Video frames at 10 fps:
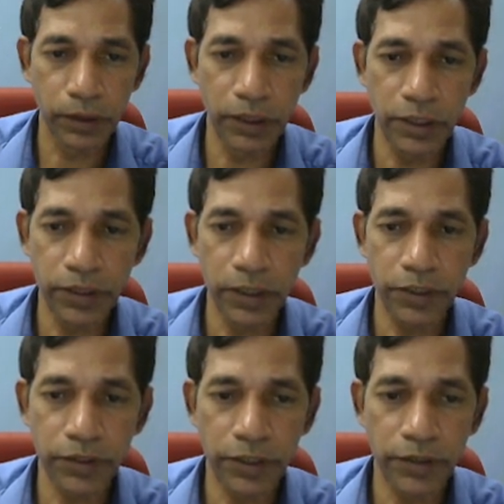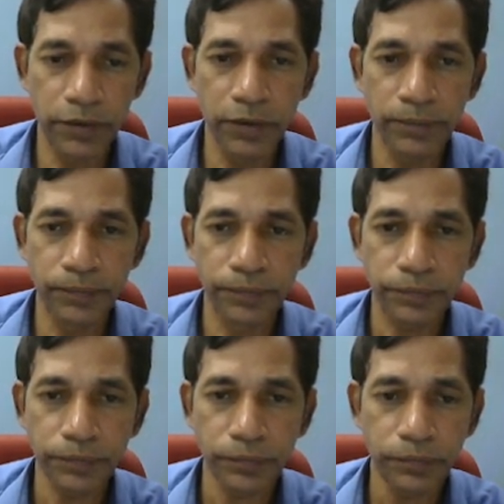initial state you have,
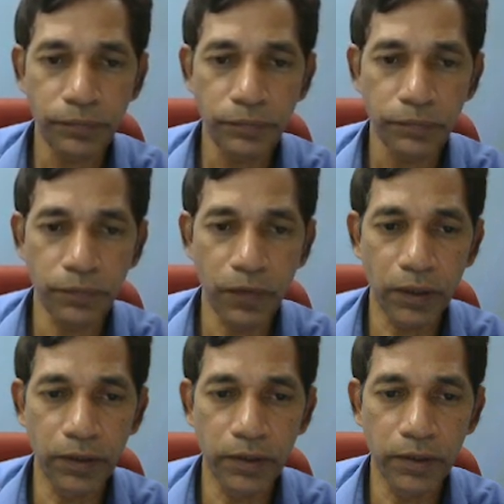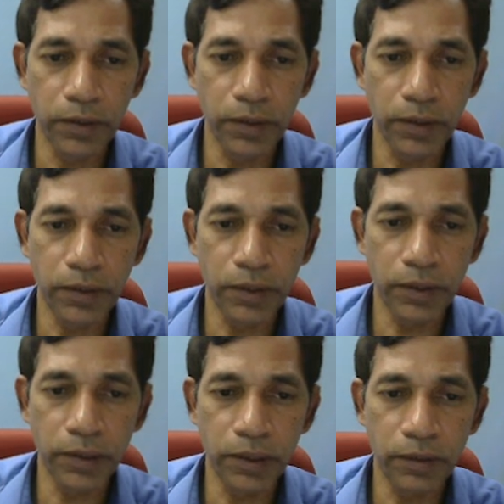this is the initial
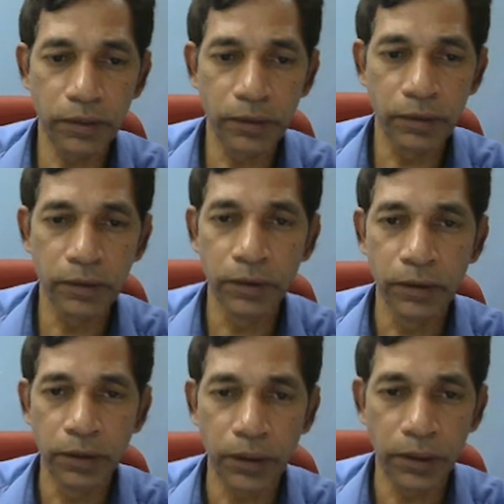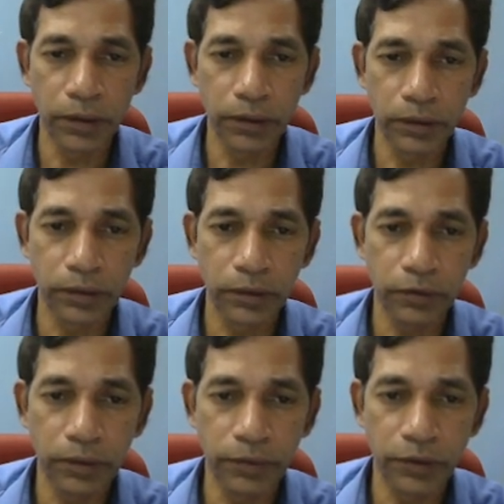state, and
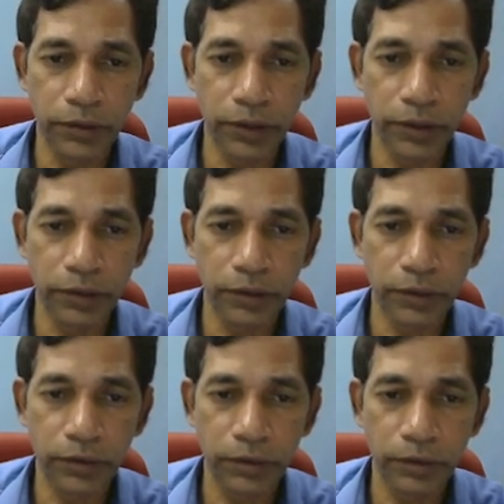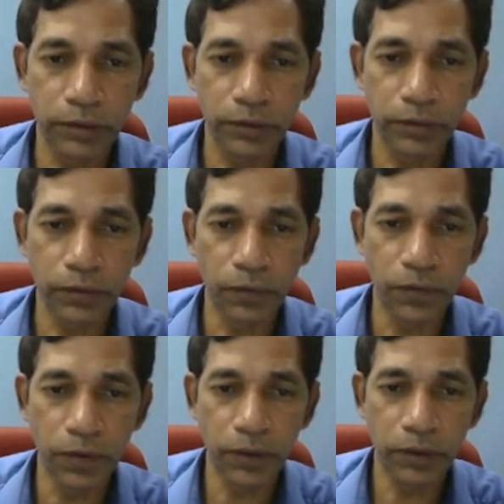you have the state
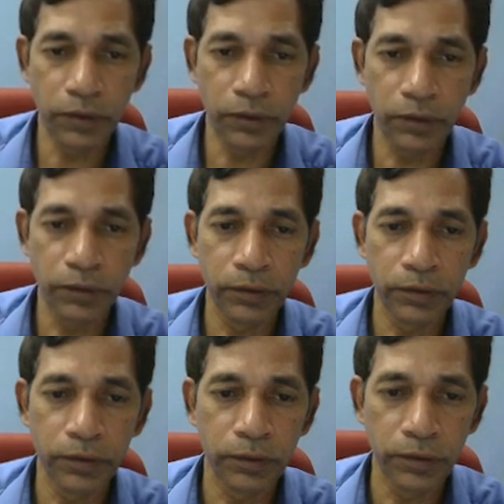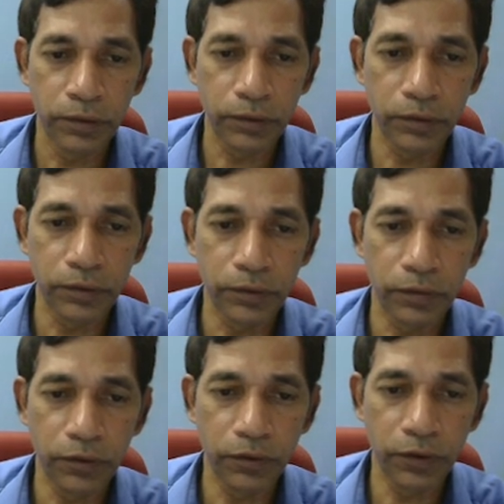1. So you
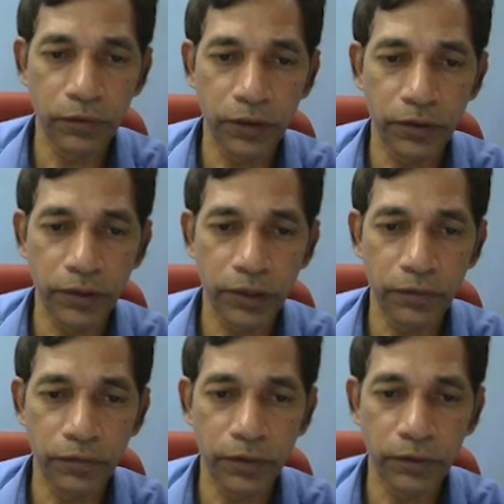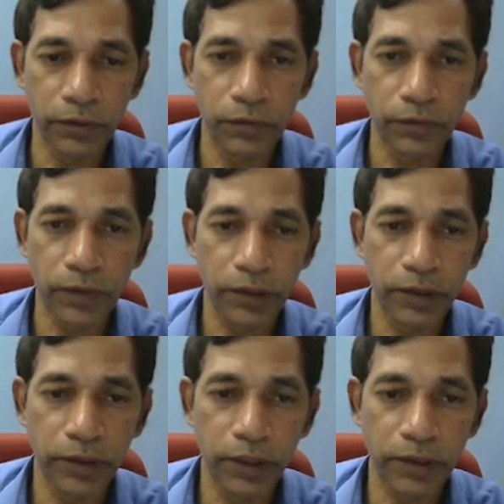are going to the state 1 for the
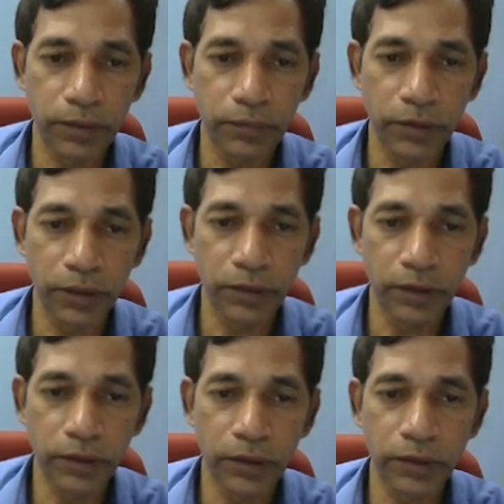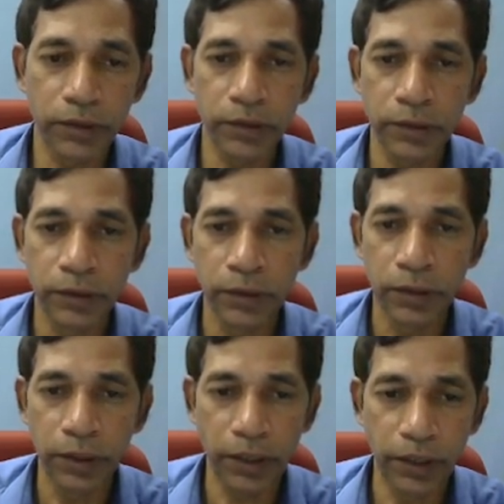case of null transition,
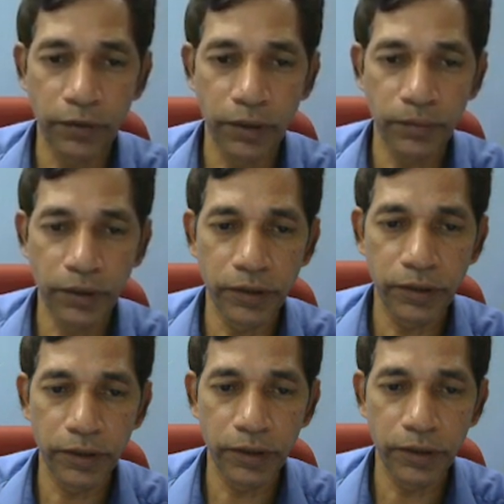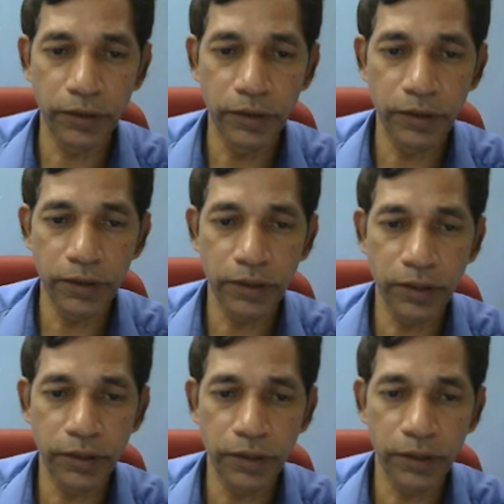and you have the state, this is the
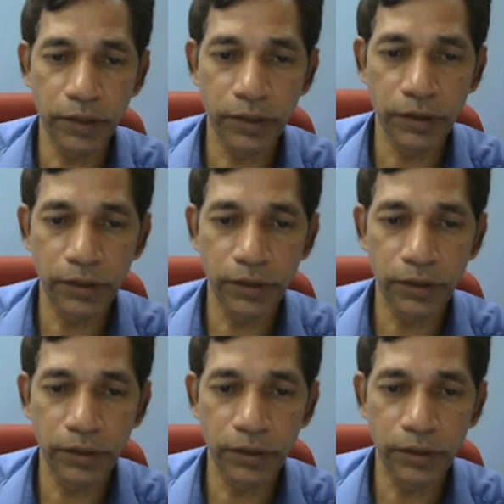state